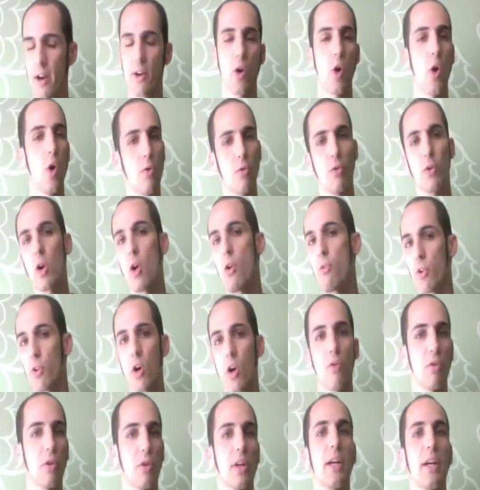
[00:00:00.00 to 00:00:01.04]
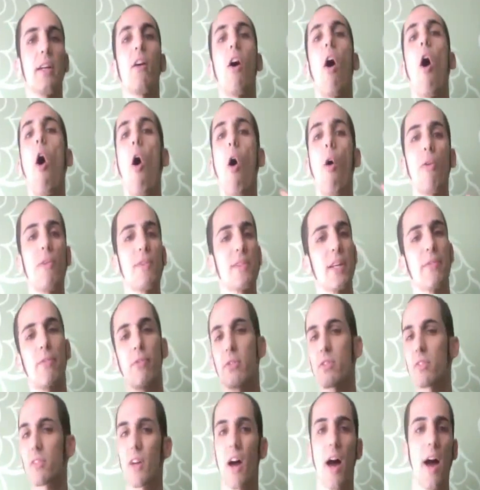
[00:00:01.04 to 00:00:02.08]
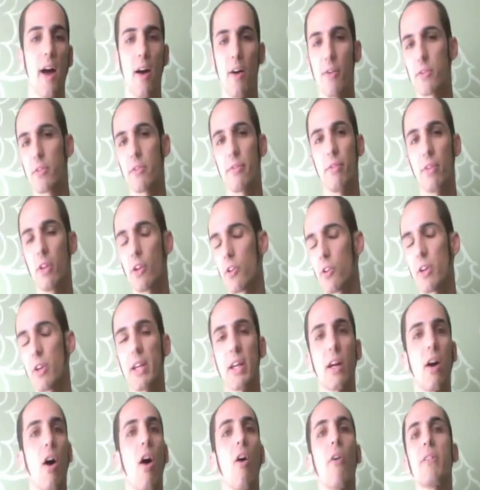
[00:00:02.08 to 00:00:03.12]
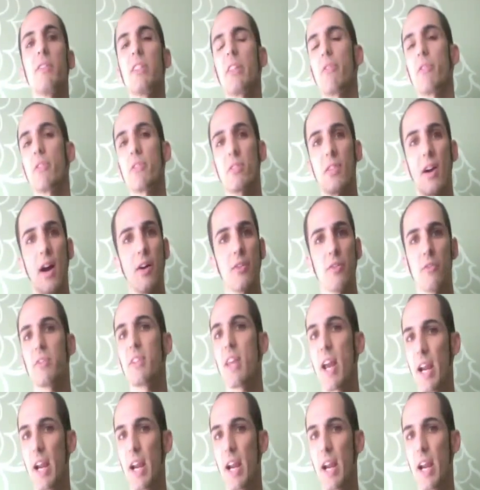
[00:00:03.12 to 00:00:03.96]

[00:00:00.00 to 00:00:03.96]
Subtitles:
over and over again, all these different styles of learning, all these different styles of